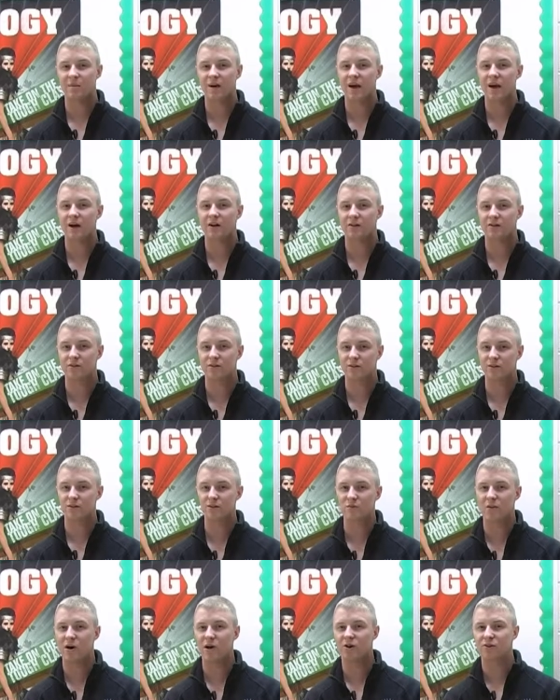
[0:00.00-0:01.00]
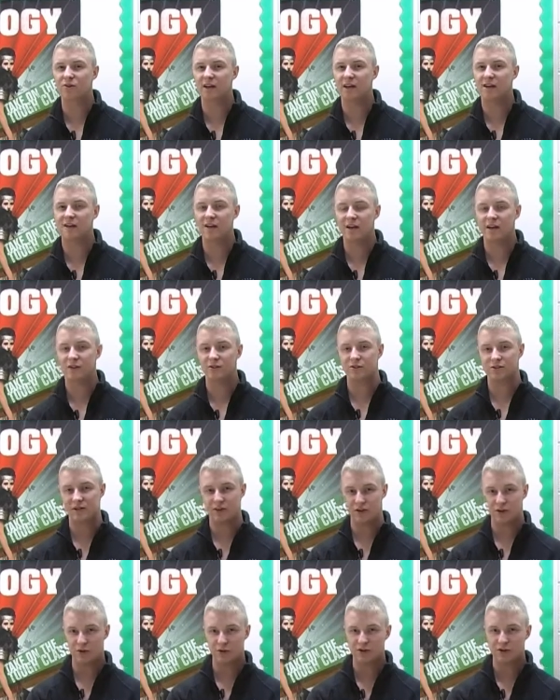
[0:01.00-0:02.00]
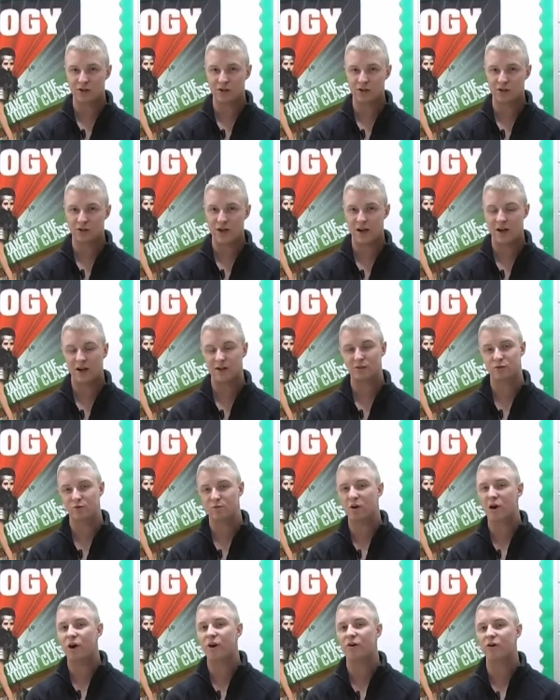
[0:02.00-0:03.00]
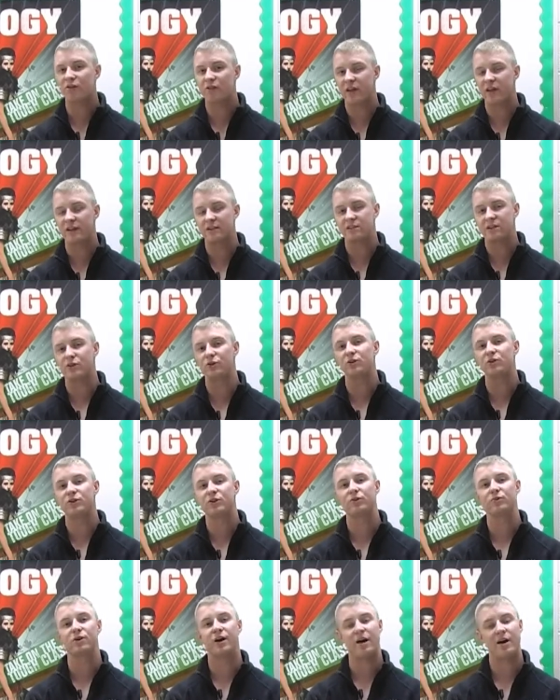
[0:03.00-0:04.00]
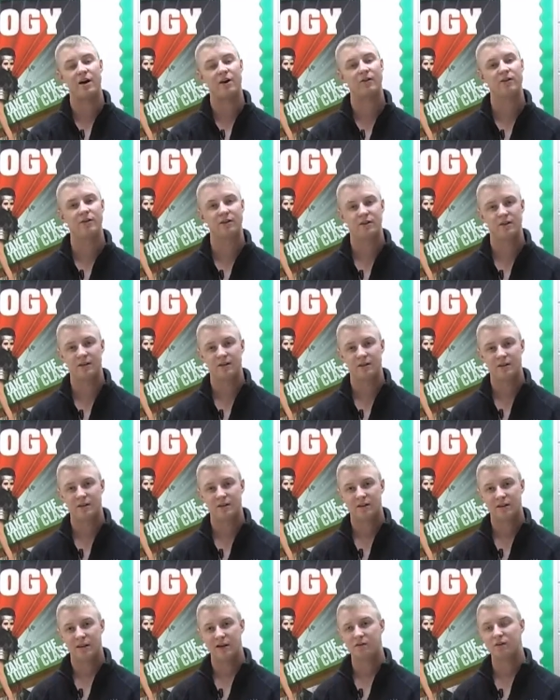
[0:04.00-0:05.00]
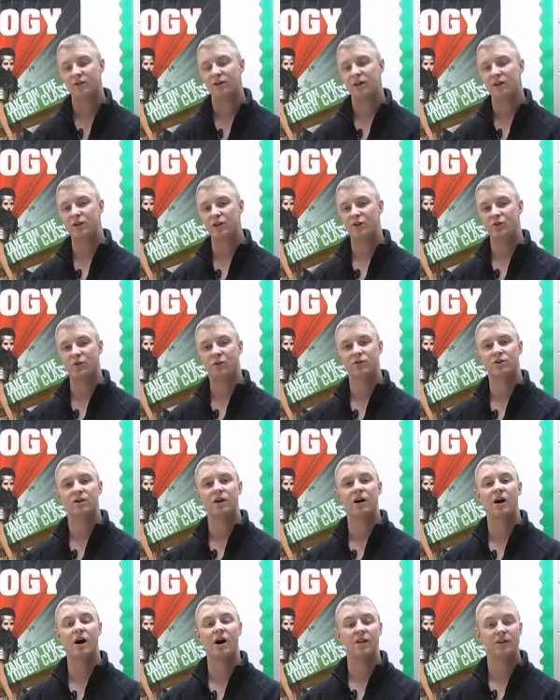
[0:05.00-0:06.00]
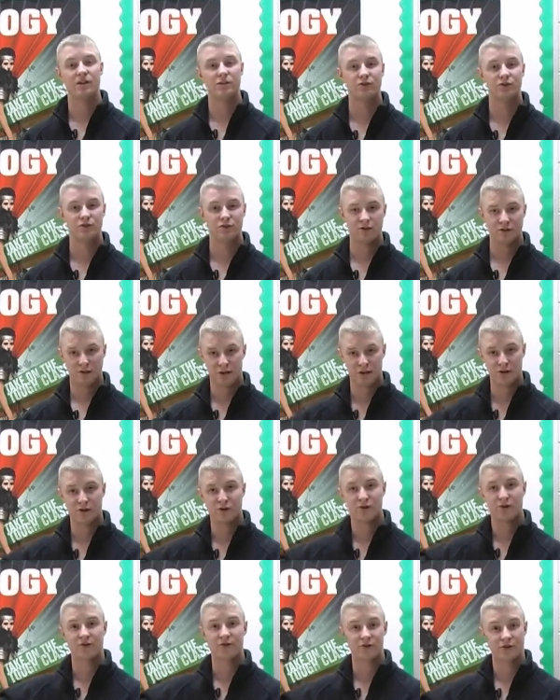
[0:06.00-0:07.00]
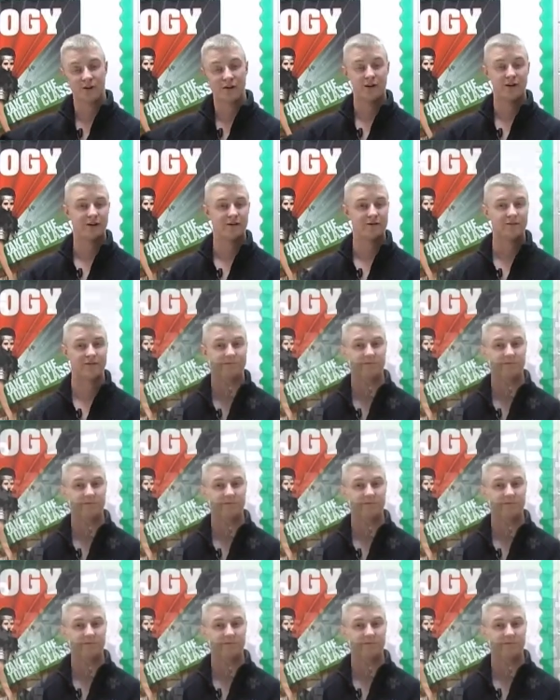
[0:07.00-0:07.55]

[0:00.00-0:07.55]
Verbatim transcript: about small details that you can do now, small things that you can do now that will take you on to college and your career.